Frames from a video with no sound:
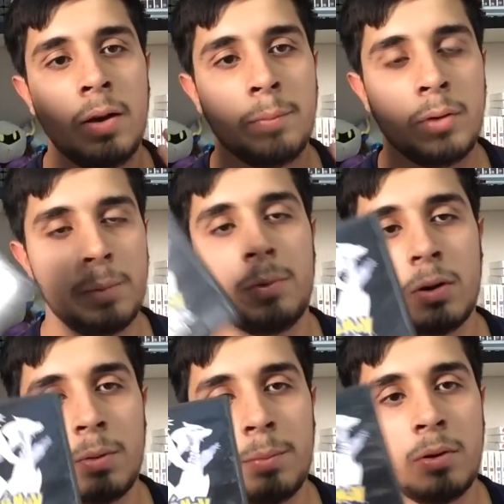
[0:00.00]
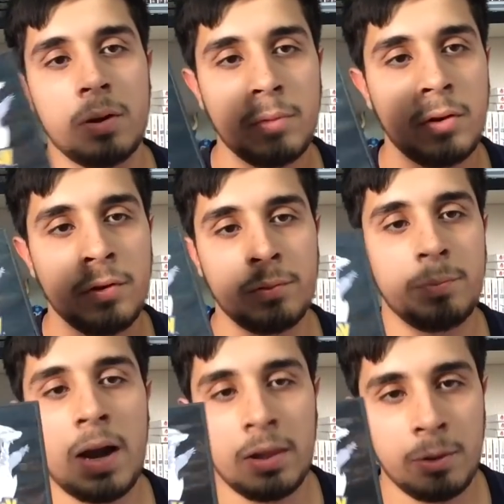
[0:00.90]
putting Pokemon Pokeballs and
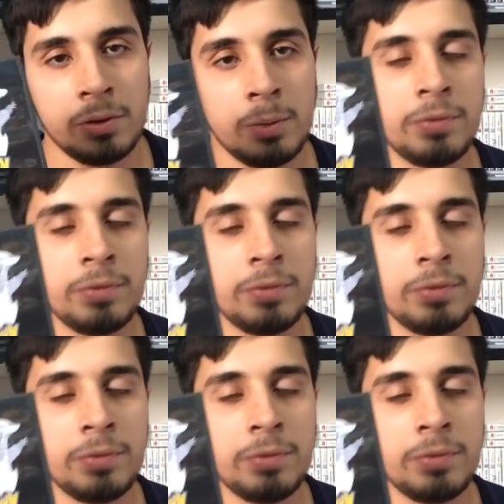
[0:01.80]
battling with them.